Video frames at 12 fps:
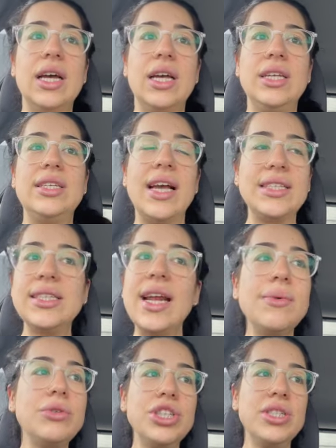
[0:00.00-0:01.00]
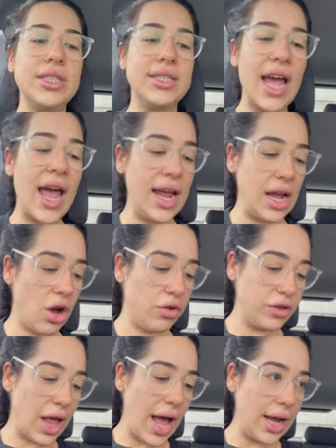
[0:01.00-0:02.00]
yesterday was just a day
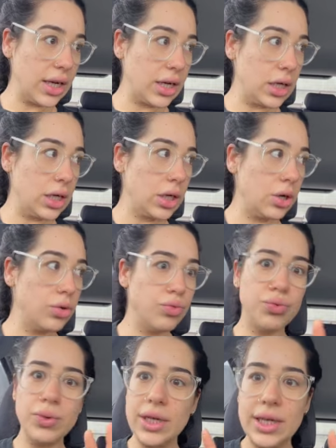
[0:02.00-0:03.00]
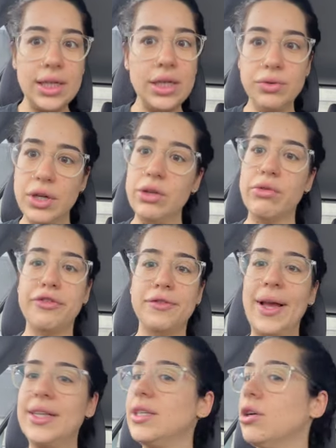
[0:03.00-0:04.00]
of really, really
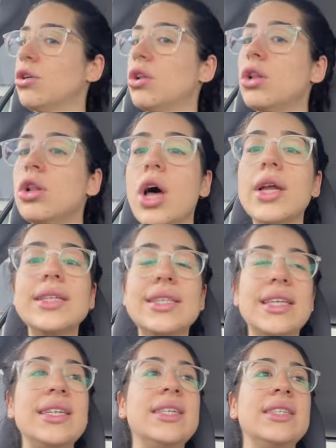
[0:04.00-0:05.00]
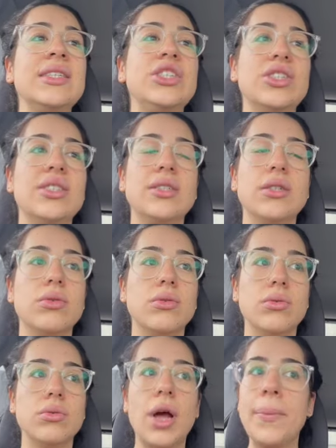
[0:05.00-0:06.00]
reflecting on a lot of things, just
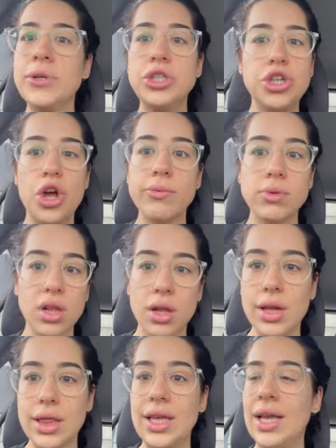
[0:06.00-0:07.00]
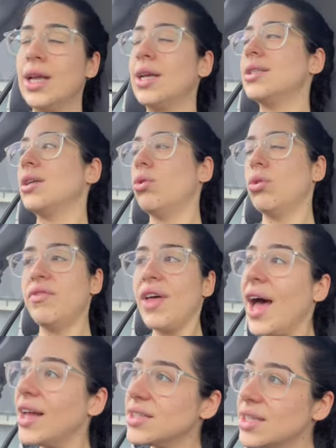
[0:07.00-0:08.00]
coming to terms with a lot of things and all of
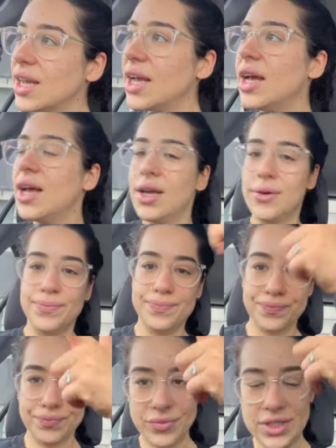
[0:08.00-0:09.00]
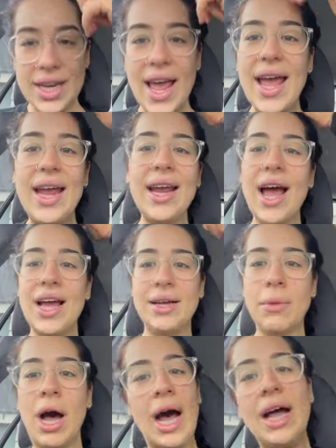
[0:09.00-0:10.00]
that. Today, I
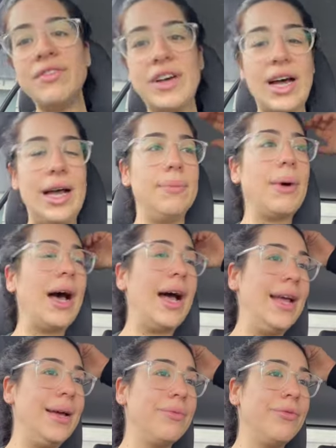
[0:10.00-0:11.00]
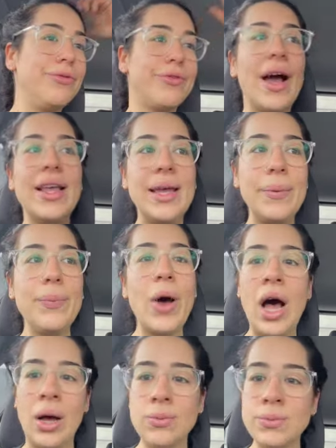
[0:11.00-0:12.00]
am high vibe. I am fucking
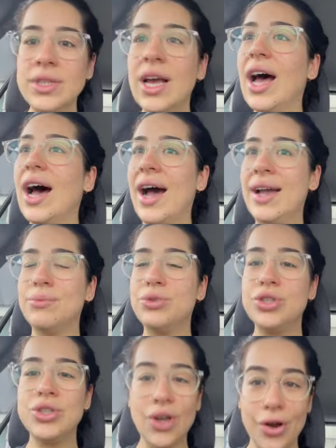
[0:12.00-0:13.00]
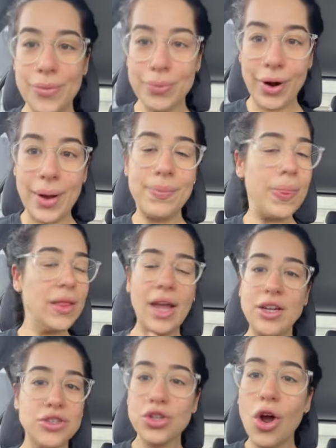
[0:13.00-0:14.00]
pumped. I am so
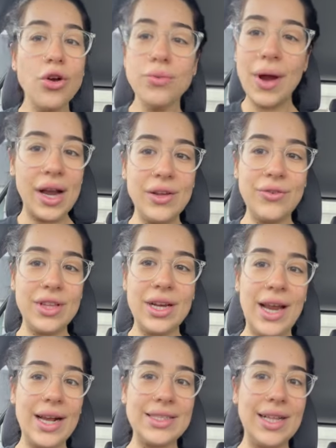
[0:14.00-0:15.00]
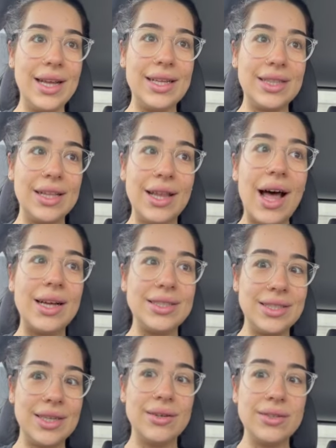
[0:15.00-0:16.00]
prepped, so ready for the next, the last